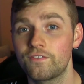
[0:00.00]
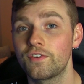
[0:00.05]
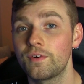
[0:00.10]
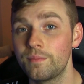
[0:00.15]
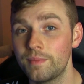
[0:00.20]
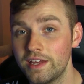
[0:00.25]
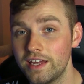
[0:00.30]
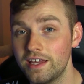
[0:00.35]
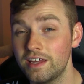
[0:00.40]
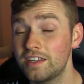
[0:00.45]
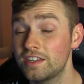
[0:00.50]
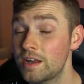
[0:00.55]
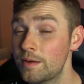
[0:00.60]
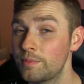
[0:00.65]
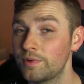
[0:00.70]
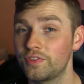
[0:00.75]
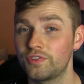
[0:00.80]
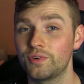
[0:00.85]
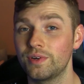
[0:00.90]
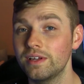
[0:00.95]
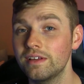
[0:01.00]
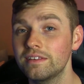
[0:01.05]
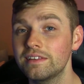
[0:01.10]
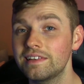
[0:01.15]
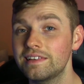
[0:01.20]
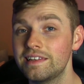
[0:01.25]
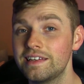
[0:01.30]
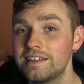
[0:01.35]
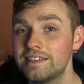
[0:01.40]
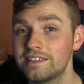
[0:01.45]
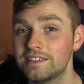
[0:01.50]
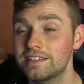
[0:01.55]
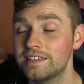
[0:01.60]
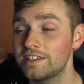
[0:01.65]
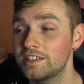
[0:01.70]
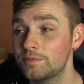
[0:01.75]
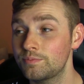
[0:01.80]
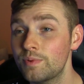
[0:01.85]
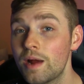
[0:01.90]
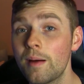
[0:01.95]
for me, number 3 on the list
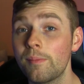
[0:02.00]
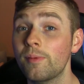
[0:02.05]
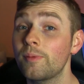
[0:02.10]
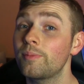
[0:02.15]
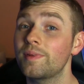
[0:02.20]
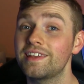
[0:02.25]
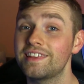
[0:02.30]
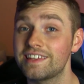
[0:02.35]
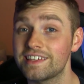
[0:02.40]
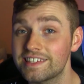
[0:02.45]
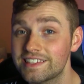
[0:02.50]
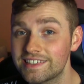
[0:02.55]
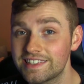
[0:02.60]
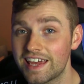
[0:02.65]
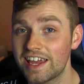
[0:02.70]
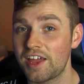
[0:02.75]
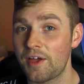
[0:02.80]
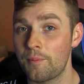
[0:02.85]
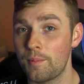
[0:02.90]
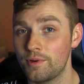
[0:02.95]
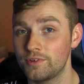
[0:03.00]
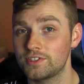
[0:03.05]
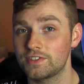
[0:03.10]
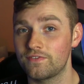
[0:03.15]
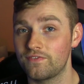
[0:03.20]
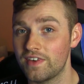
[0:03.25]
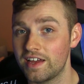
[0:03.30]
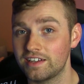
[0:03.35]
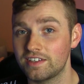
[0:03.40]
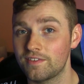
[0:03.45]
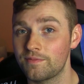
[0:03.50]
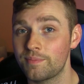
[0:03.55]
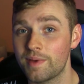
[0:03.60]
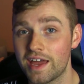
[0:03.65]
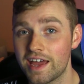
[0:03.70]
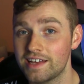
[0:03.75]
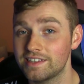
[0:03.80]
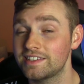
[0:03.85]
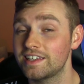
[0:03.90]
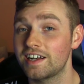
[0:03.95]
is probably the second most effective
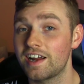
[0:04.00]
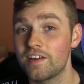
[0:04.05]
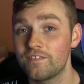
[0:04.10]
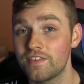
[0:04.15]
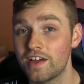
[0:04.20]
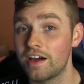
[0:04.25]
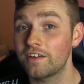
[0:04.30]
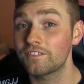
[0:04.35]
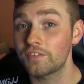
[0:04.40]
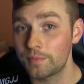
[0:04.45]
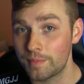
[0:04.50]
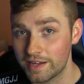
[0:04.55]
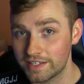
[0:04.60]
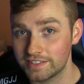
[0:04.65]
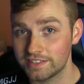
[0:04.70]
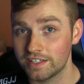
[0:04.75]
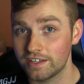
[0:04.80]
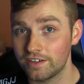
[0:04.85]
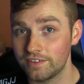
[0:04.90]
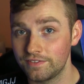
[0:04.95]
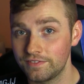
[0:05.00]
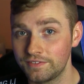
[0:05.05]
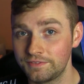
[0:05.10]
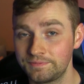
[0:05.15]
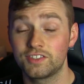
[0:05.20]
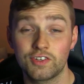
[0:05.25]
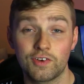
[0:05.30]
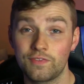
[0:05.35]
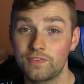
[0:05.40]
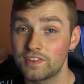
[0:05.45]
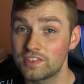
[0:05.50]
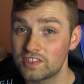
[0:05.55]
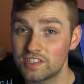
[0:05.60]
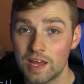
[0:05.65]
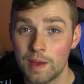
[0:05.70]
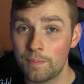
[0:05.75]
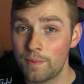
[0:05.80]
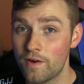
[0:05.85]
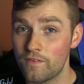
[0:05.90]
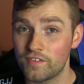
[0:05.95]
pass that I found for myself. So if the
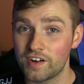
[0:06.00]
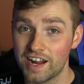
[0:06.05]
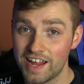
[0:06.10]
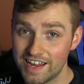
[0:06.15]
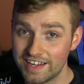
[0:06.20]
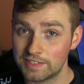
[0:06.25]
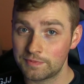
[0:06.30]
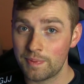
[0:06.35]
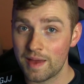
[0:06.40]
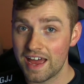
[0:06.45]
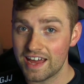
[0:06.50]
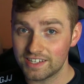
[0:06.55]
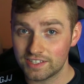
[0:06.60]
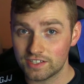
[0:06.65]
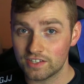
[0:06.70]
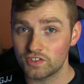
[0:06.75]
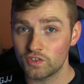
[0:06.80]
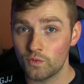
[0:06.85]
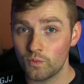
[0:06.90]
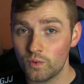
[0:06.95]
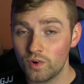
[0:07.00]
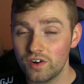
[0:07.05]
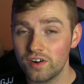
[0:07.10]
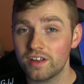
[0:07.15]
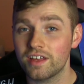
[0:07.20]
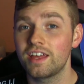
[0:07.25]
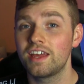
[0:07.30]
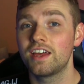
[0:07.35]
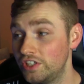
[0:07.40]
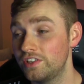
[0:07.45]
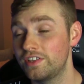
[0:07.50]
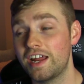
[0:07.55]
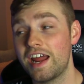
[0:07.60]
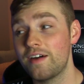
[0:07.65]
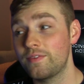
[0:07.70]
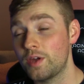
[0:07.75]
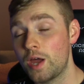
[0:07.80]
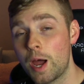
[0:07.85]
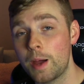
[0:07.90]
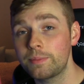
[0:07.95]
step over X pass doesn't work, you either have
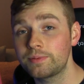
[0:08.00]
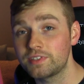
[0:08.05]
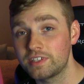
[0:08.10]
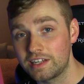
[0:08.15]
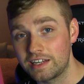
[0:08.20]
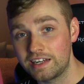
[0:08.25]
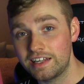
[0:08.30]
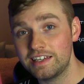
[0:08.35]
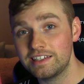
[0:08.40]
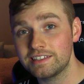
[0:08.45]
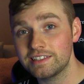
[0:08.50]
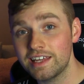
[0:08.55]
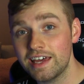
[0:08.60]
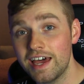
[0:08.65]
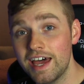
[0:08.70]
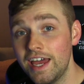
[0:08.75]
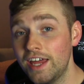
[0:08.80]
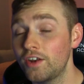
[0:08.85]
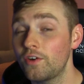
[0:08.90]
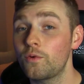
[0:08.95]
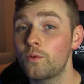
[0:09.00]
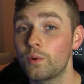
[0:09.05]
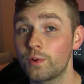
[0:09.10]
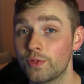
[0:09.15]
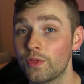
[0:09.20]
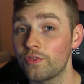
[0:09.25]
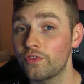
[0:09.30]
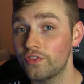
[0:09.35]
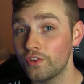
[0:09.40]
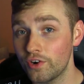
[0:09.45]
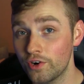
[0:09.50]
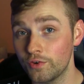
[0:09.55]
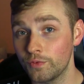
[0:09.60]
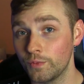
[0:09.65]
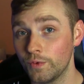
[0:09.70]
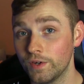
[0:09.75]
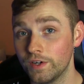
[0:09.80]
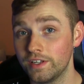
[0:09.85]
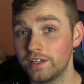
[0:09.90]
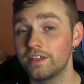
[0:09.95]
the option to knee slide, or the third
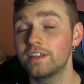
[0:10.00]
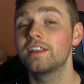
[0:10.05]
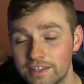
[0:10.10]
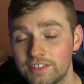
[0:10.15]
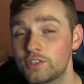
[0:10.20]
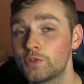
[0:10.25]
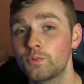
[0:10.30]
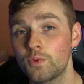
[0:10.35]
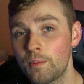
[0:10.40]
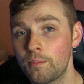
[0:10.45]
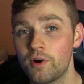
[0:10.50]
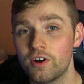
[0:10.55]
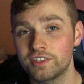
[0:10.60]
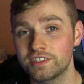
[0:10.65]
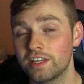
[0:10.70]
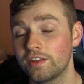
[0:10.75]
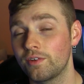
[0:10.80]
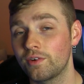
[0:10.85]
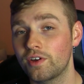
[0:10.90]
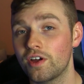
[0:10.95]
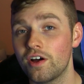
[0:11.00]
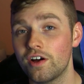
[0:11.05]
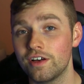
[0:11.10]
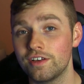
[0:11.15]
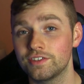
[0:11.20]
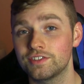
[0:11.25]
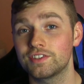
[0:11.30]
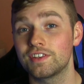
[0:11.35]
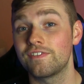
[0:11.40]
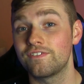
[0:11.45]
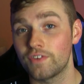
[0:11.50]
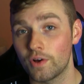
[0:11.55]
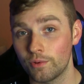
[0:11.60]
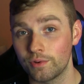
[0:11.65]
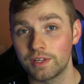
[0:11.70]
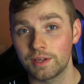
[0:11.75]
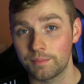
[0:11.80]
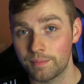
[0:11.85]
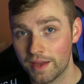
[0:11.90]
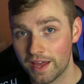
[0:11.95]
one, this is what Marcelo calls the
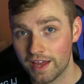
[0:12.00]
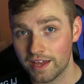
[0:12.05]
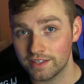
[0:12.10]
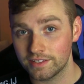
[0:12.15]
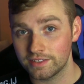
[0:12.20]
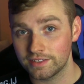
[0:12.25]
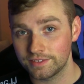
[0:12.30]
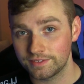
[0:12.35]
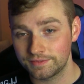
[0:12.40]
folding pass.